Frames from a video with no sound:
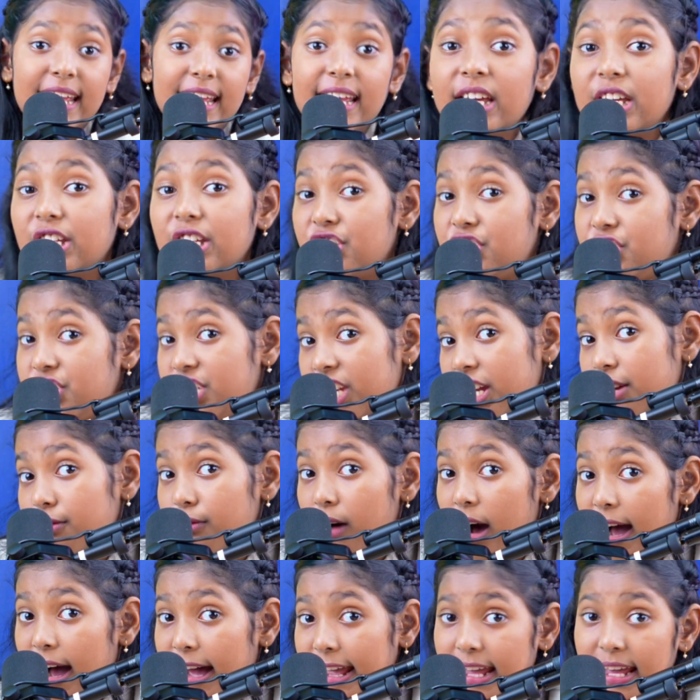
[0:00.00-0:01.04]

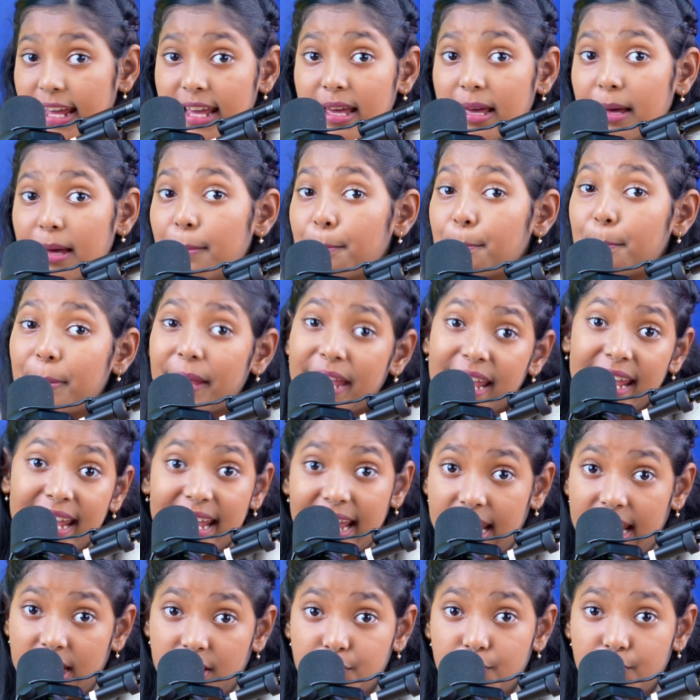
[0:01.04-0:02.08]
GY,
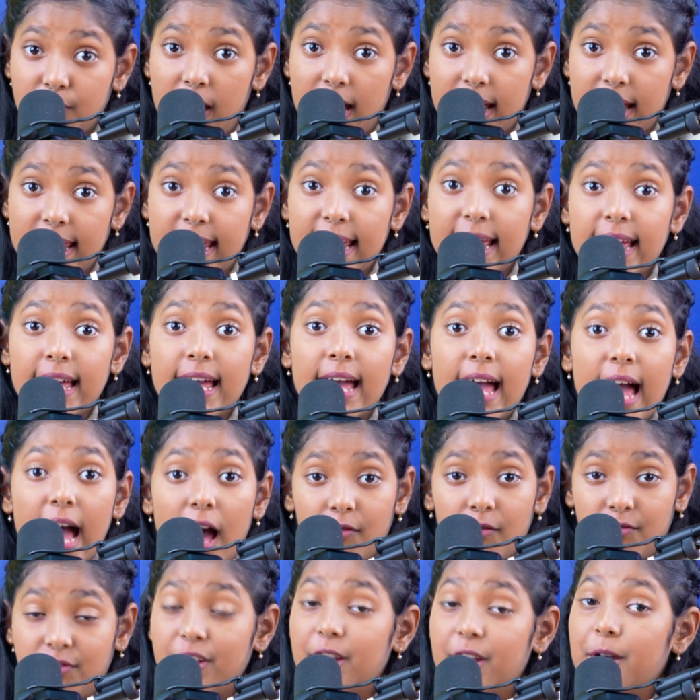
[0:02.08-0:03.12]
PHY have
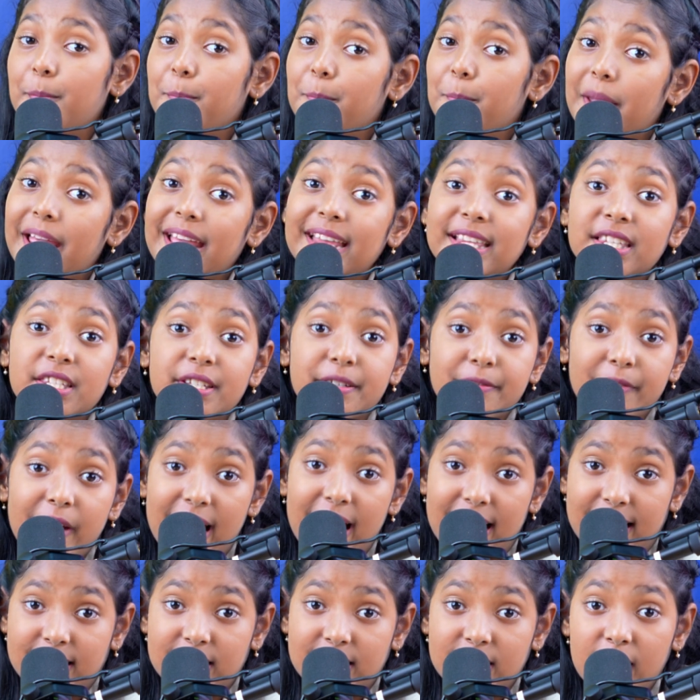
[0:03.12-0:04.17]
their main stress